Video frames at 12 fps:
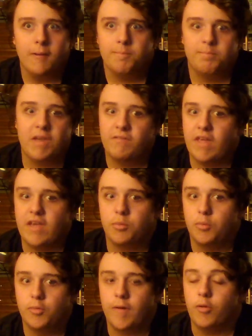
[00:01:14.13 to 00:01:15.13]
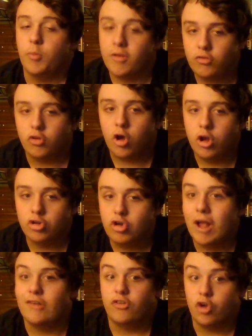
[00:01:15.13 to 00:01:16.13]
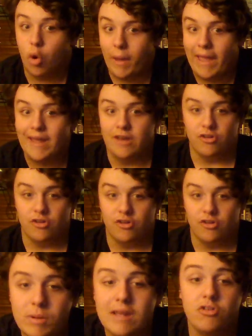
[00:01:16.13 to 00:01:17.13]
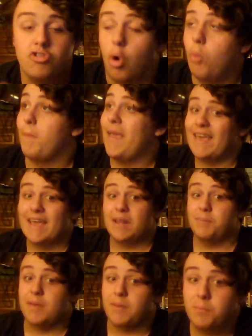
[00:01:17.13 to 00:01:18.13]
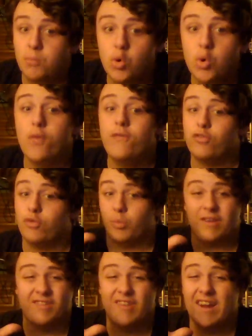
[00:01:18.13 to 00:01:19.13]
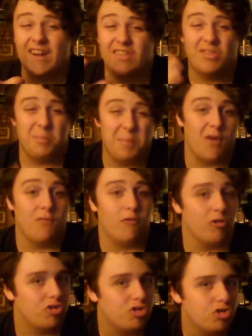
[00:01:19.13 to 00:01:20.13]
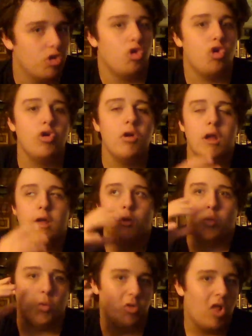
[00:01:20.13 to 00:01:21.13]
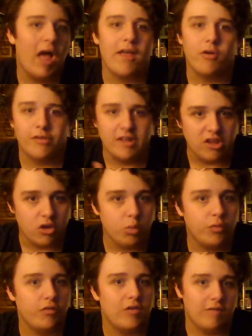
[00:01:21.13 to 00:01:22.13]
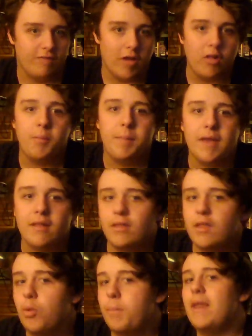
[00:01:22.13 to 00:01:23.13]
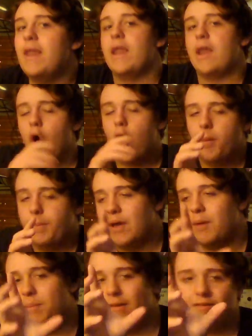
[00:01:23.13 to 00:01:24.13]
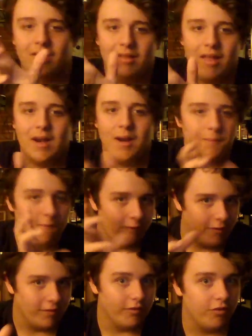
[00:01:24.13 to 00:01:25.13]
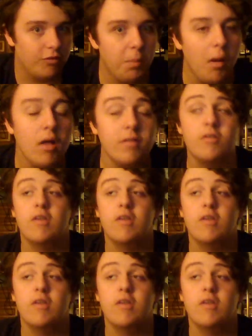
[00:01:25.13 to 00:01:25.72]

if they could move out the Russell contract, go ahead and do it. Don't make any big moves. Re-sign Ethan Bear for sure. Rely on the youth developing a little bit and hopping up into the lineup, filling the spots.